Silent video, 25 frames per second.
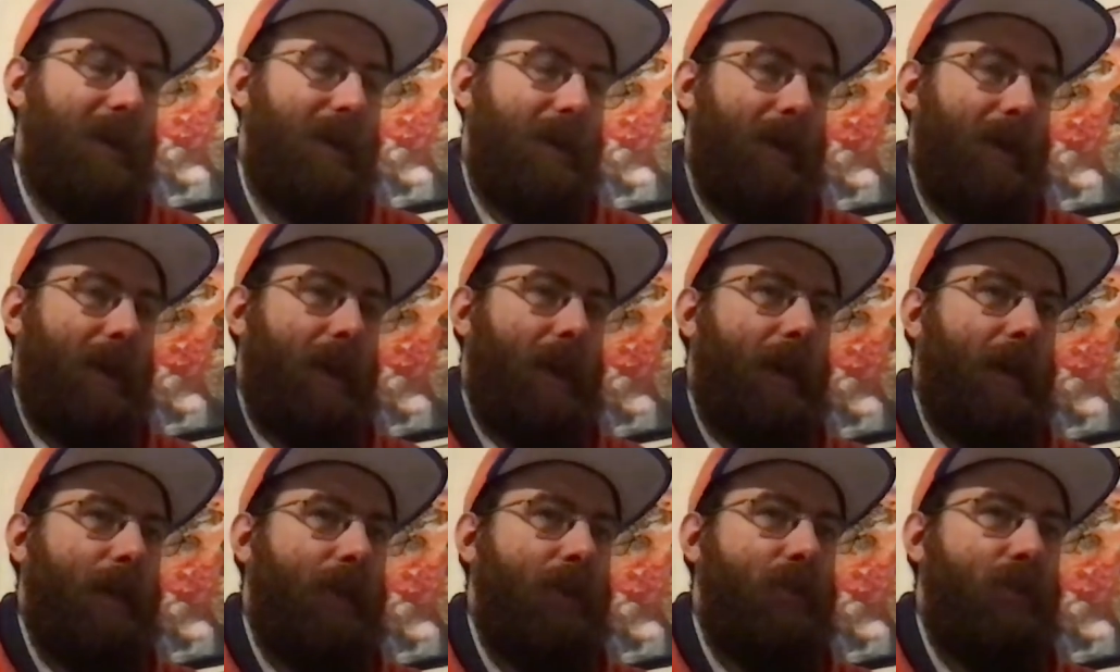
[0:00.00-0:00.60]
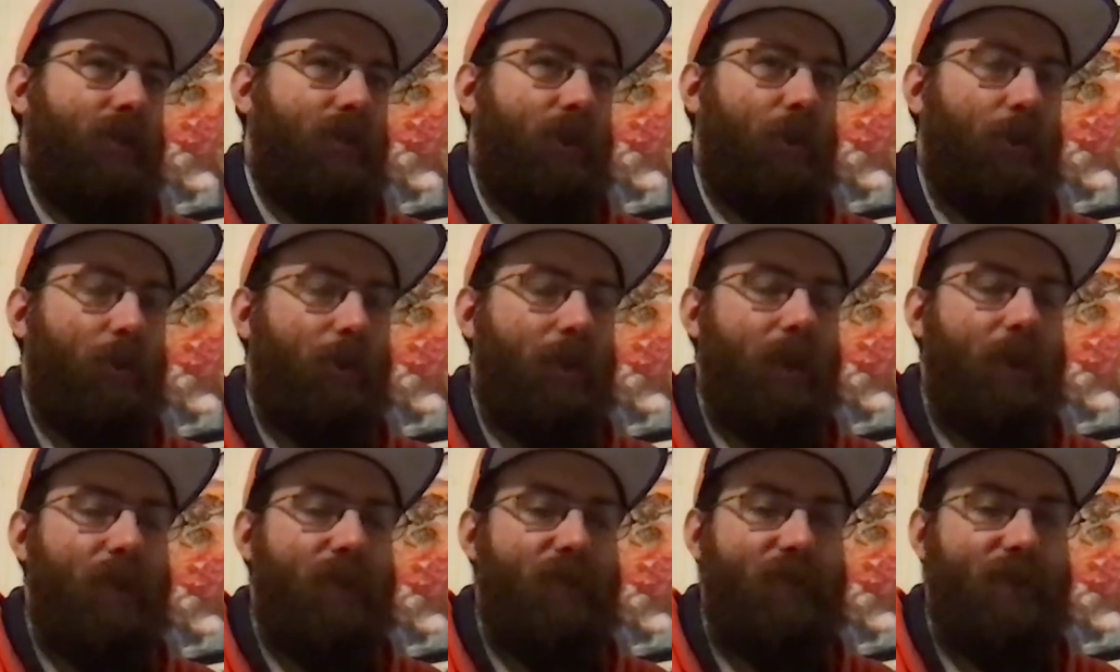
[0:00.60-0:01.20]
I don't
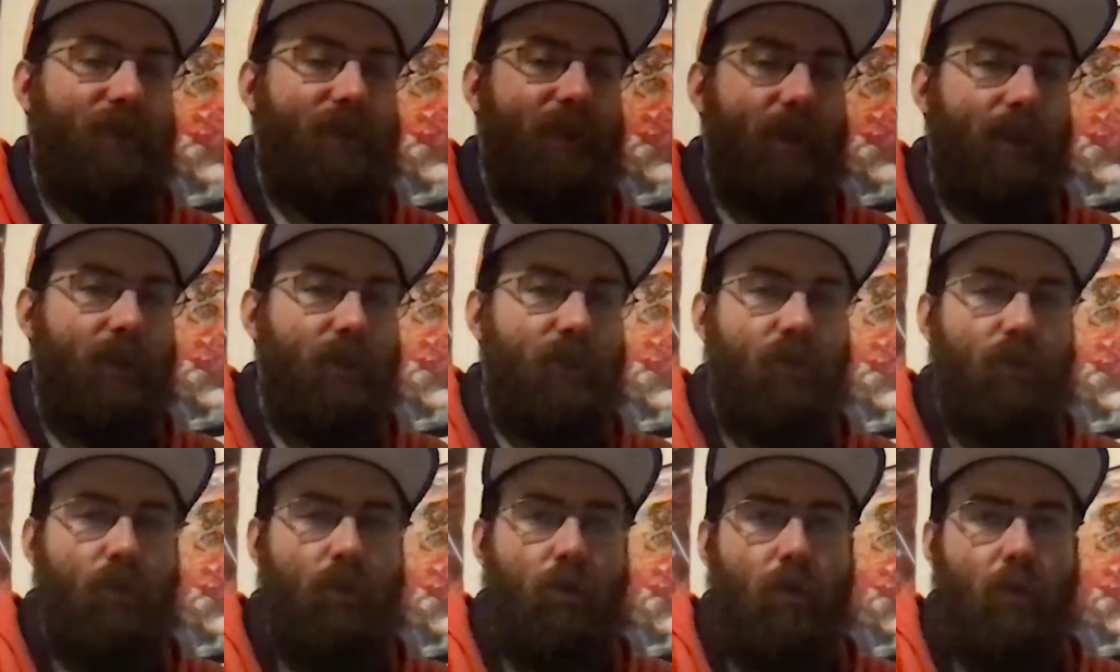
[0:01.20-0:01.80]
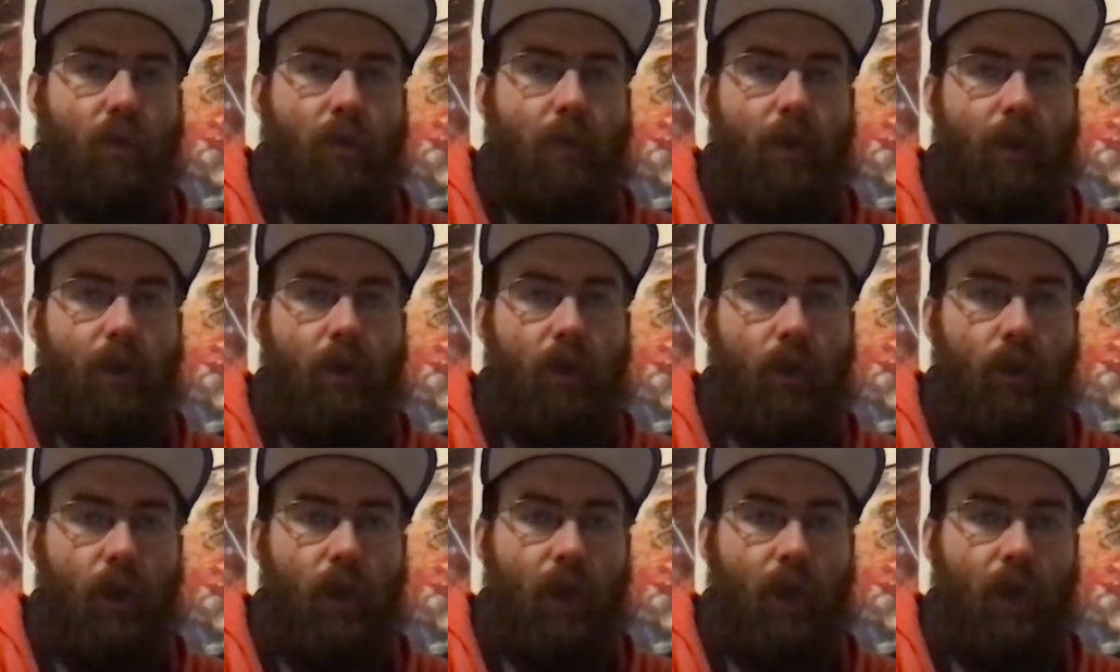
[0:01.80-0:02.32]
like feeding into a rumor mill.